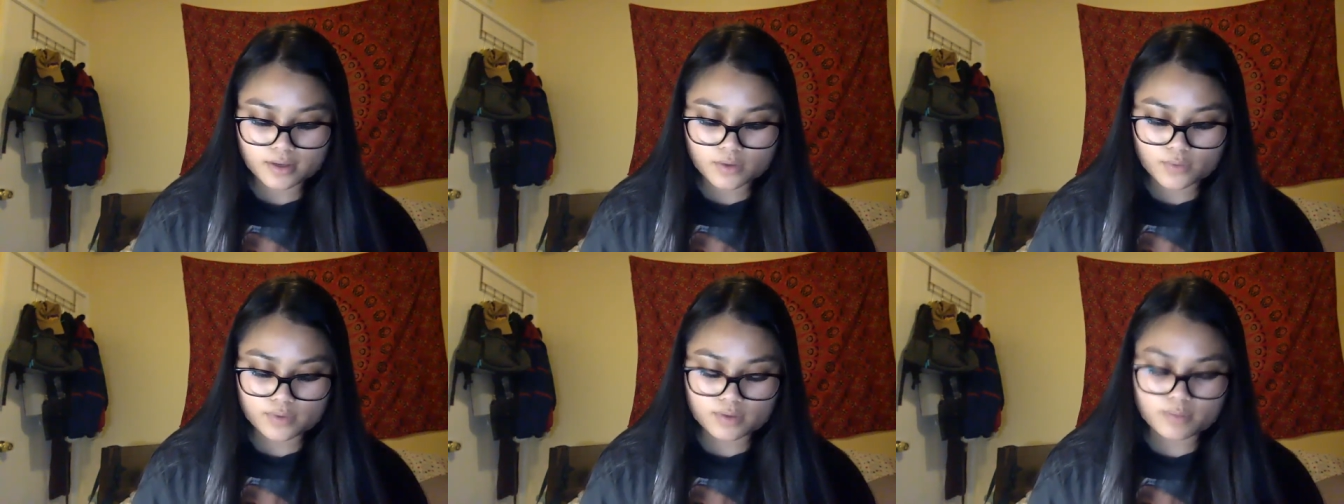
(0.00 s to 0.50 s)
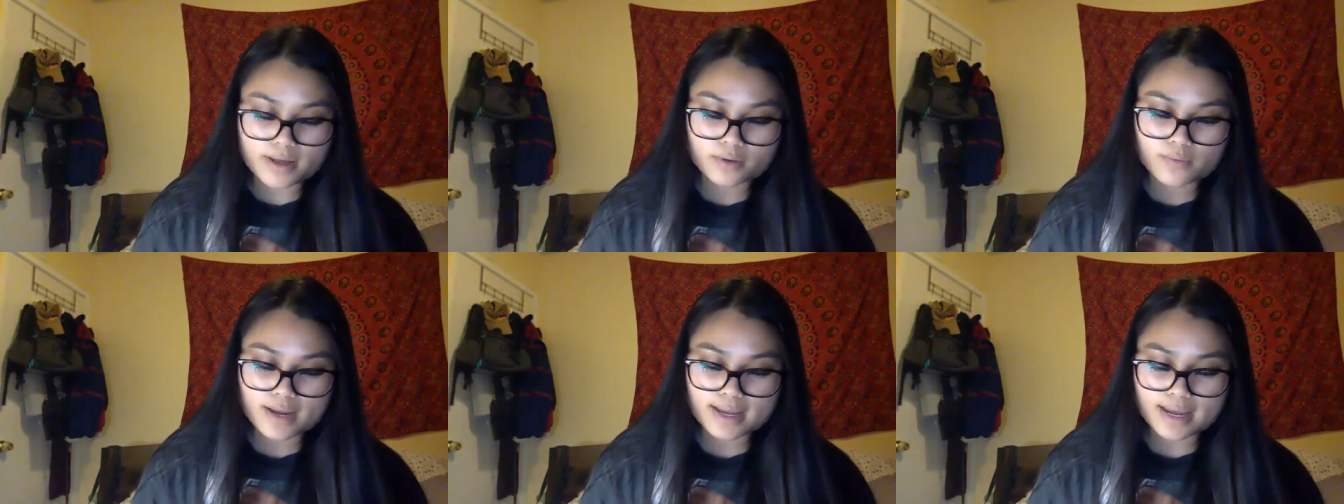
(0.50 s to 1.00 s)
When the bell
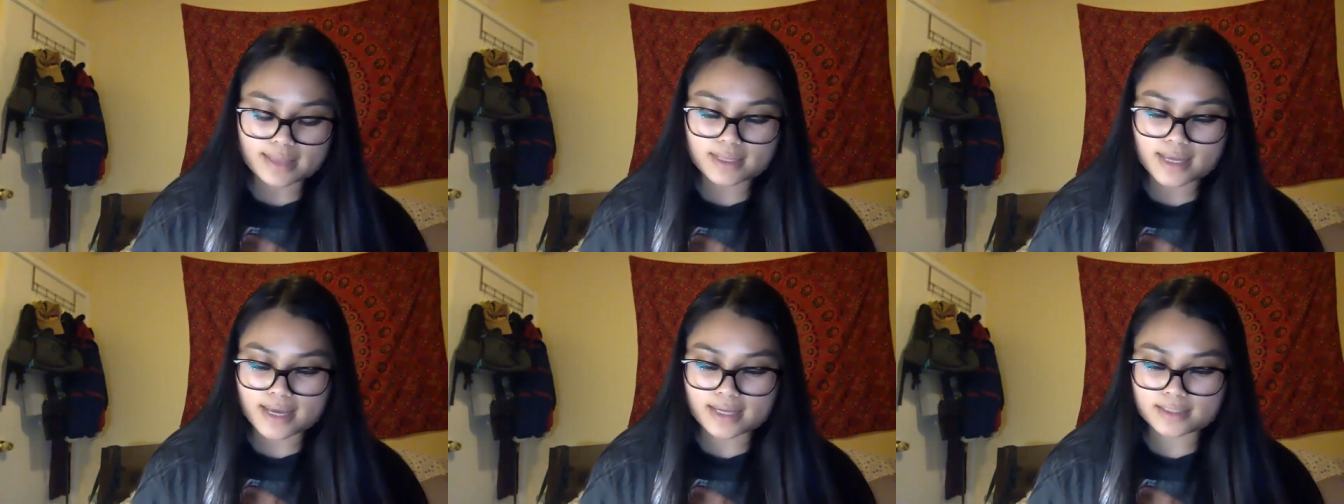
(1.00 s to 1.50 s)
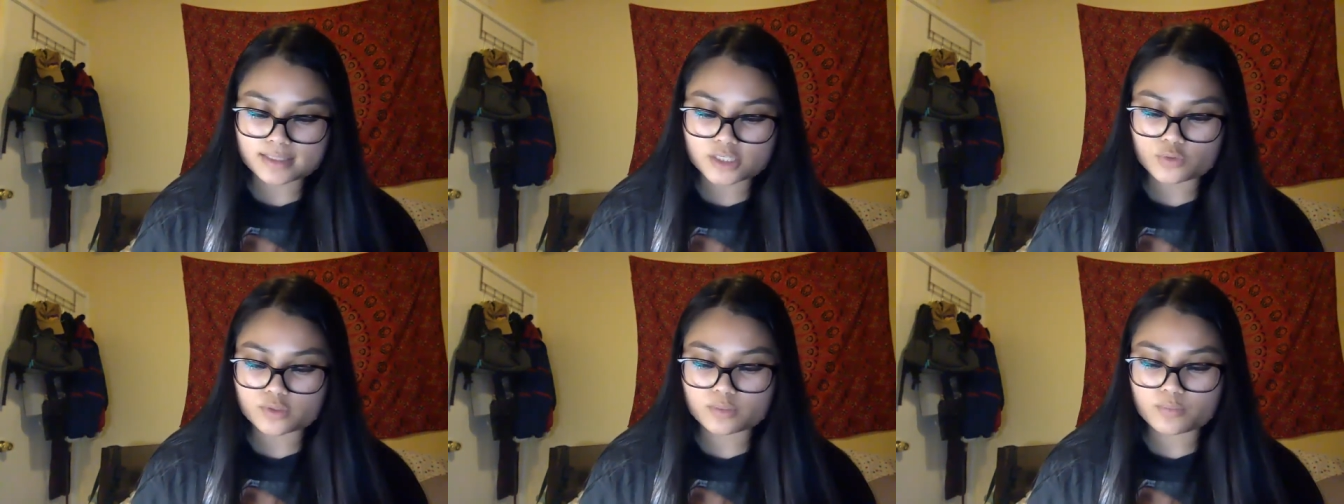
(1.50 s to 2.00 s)
rang at the end,
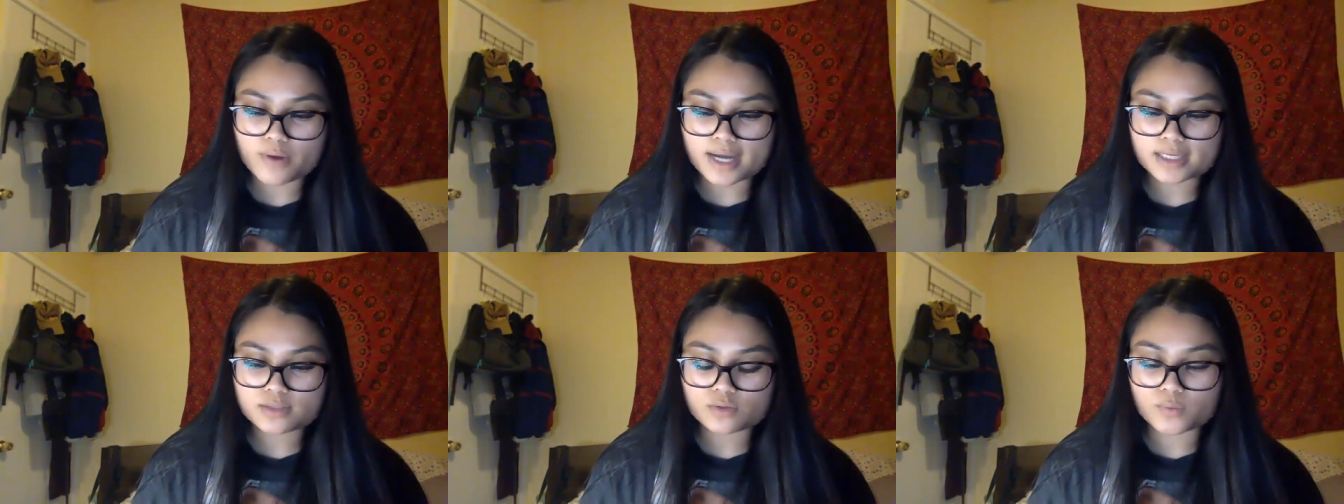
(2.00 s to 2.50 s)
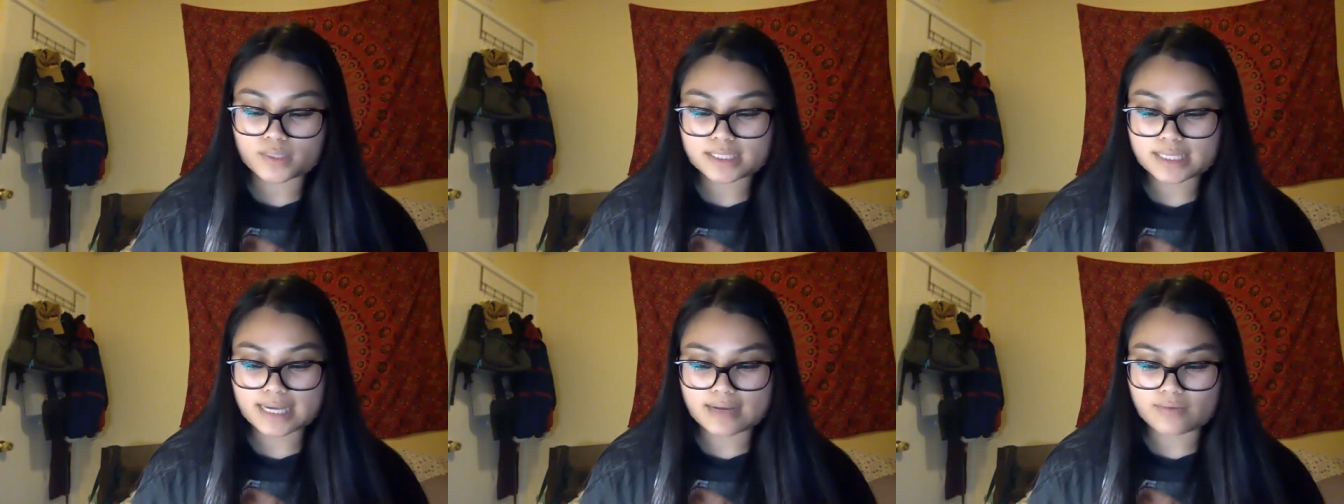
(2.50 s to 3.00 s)
she was surprised to once
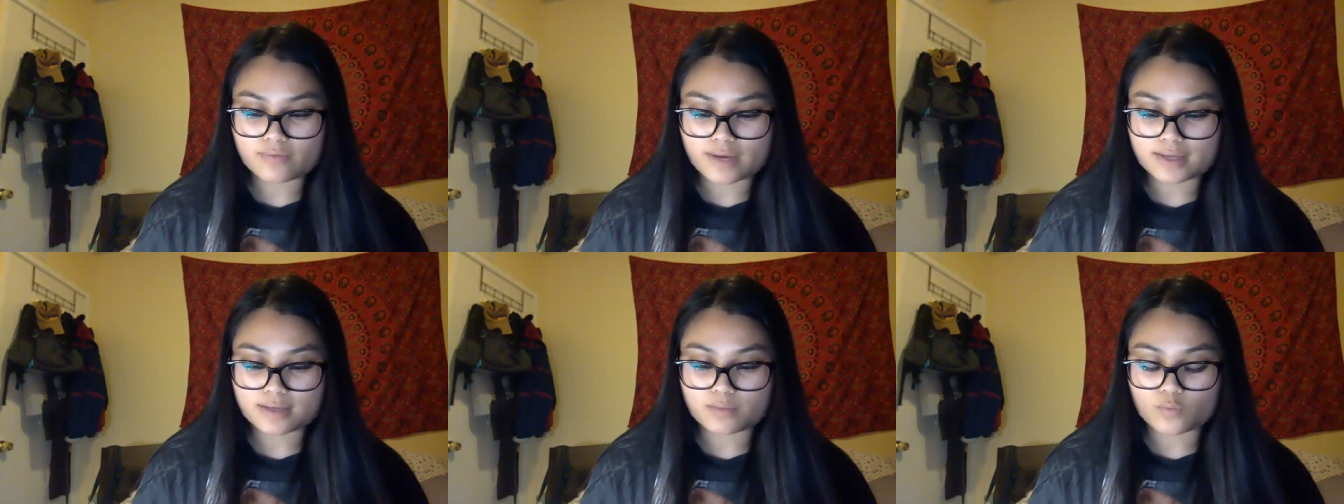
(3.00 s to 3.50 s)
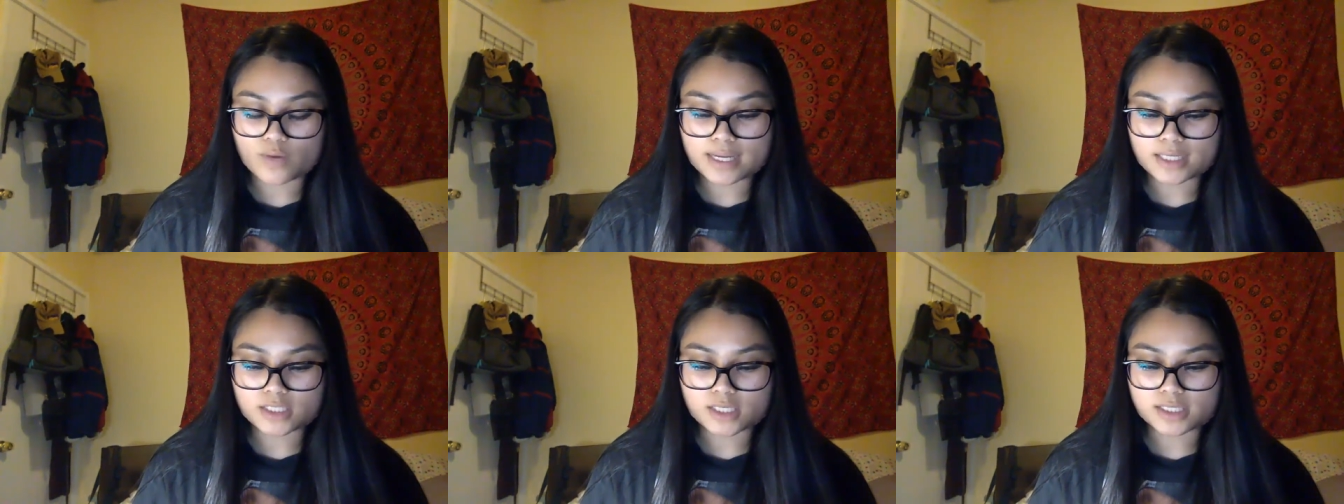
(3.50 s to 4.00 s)
again find him
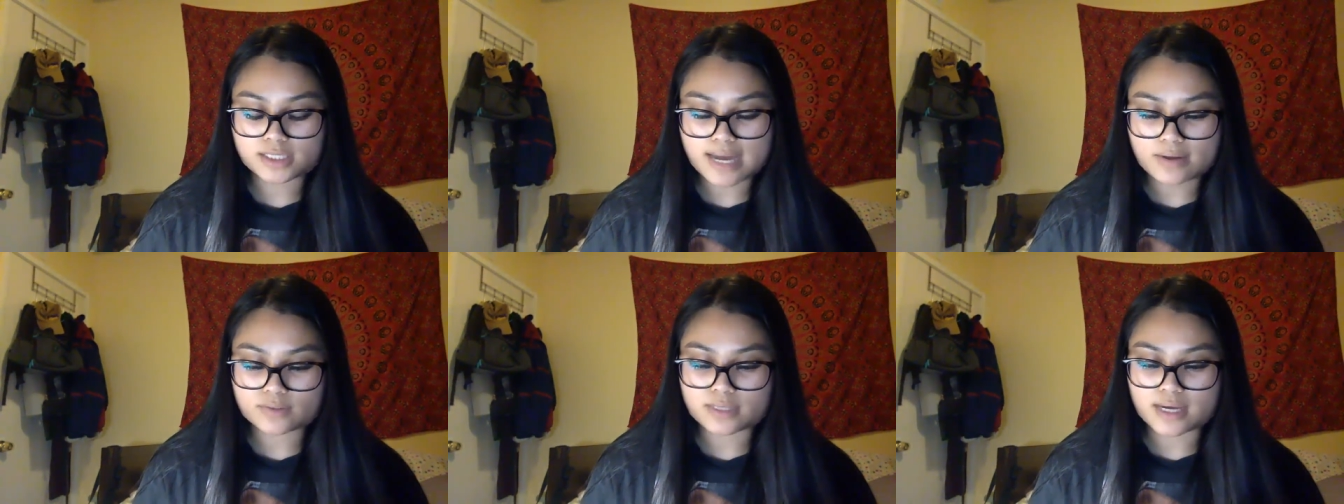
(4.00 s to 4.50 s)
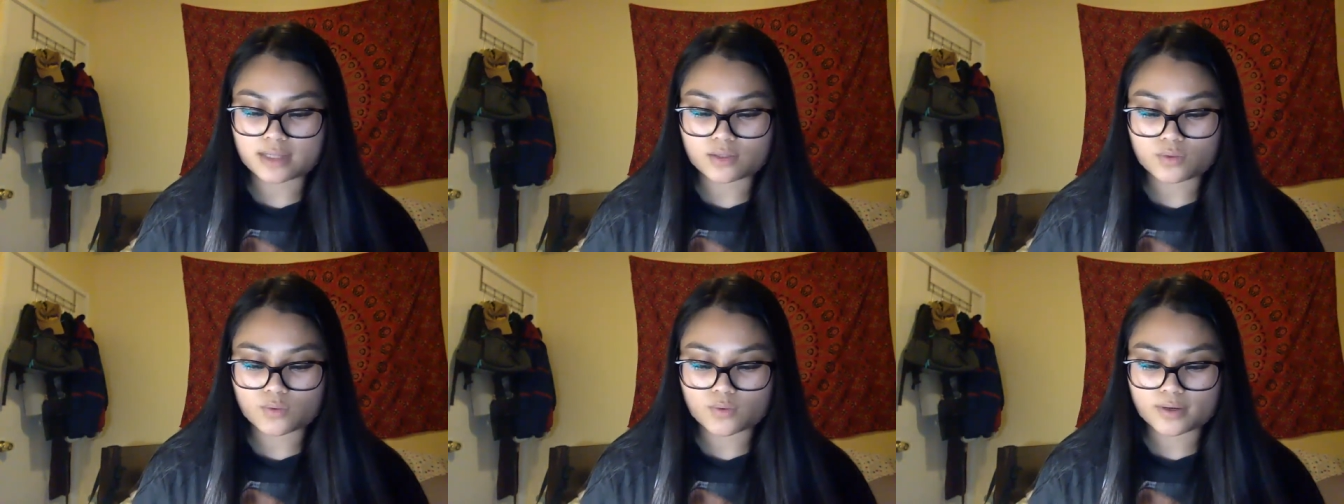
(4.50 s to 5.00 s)
waiting just outside the
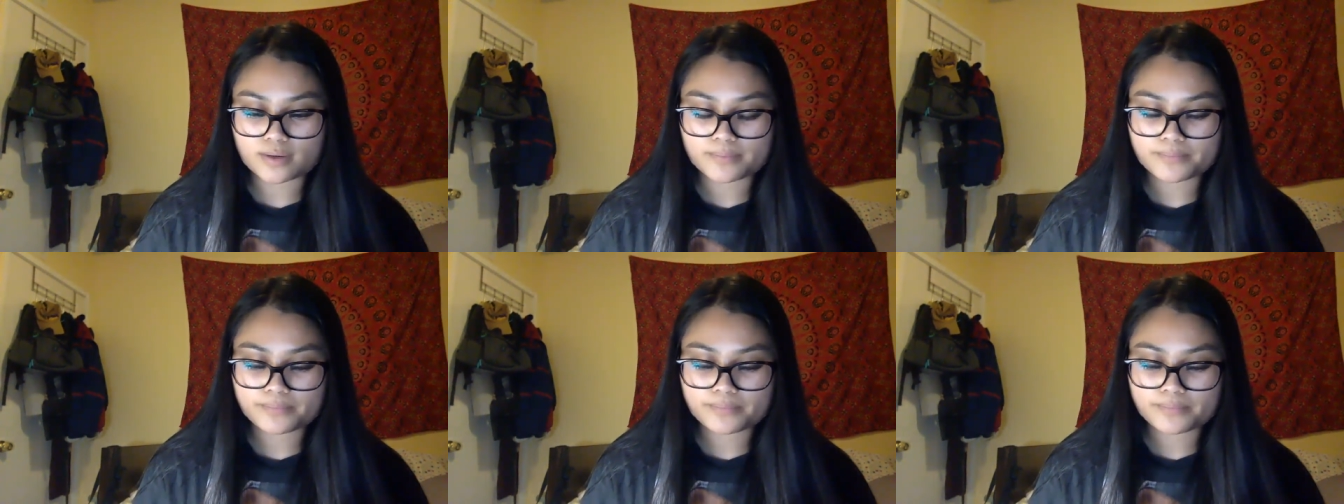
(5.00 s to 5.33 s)
door.